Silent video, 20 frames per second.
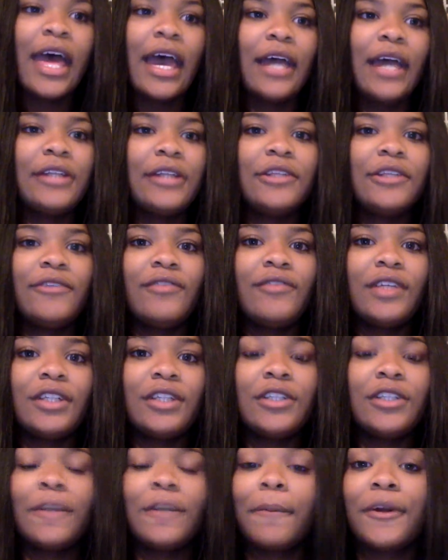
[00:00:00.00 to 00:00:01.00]
and you feel
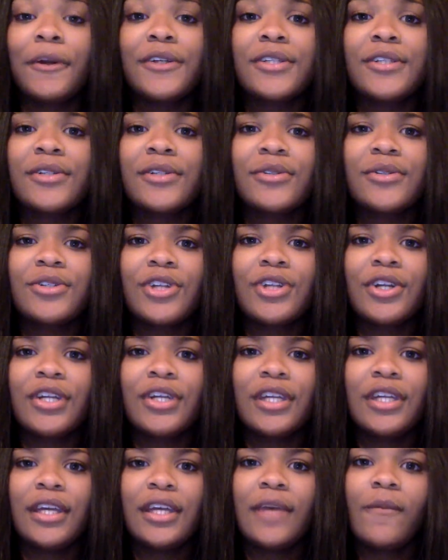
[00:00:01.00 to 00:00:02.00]
in your personal
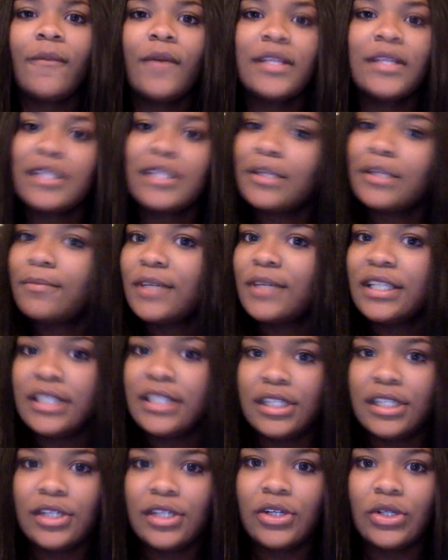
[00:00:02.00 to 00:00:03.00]
journey it wasn't a big
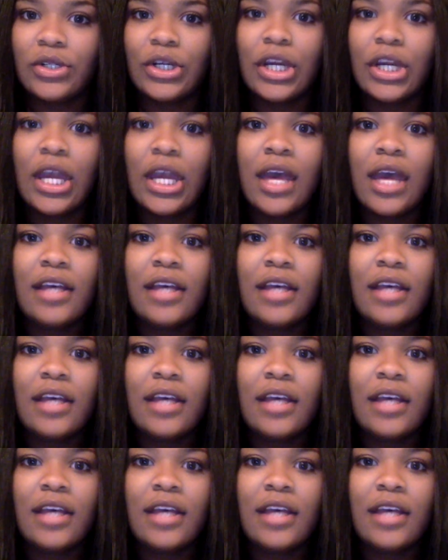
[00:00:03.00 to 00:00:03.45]
deal or